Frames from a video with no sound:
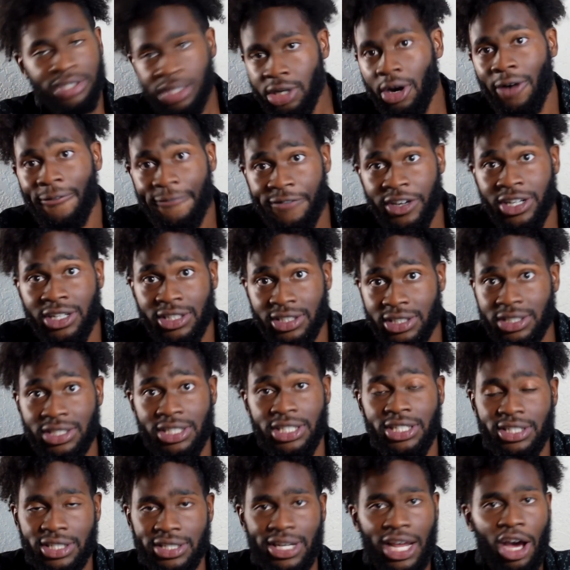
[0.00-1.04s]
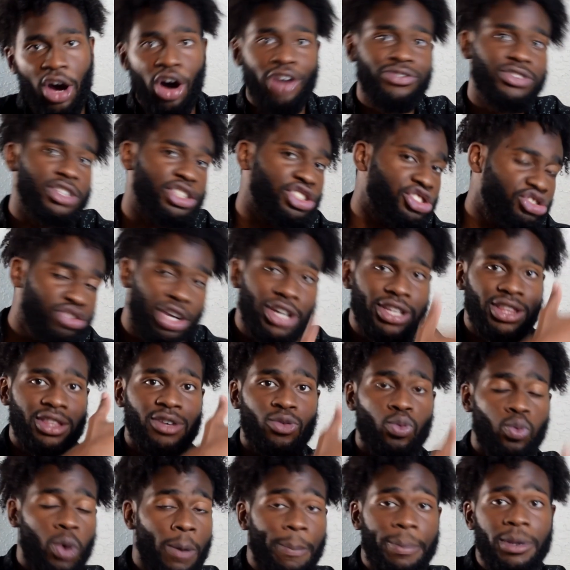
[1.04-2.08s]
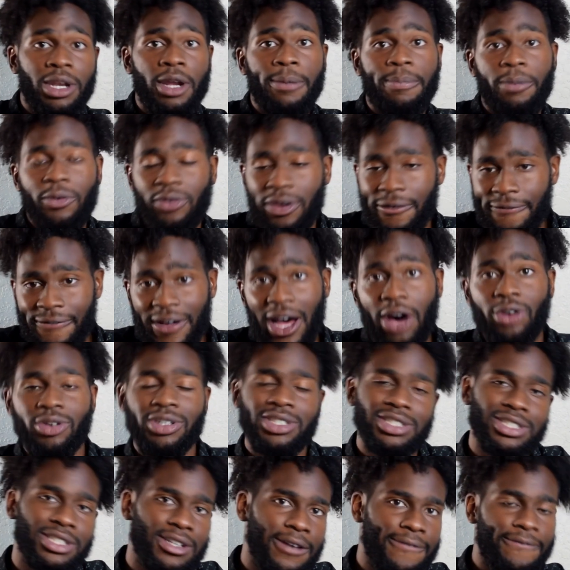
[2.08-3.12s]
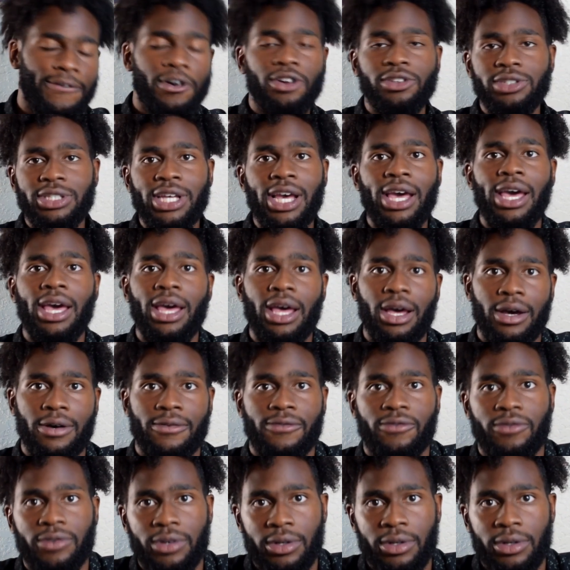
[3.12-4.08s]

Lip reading: He's going to finish the season now off the strength of whooping up on the Falcons in the first half.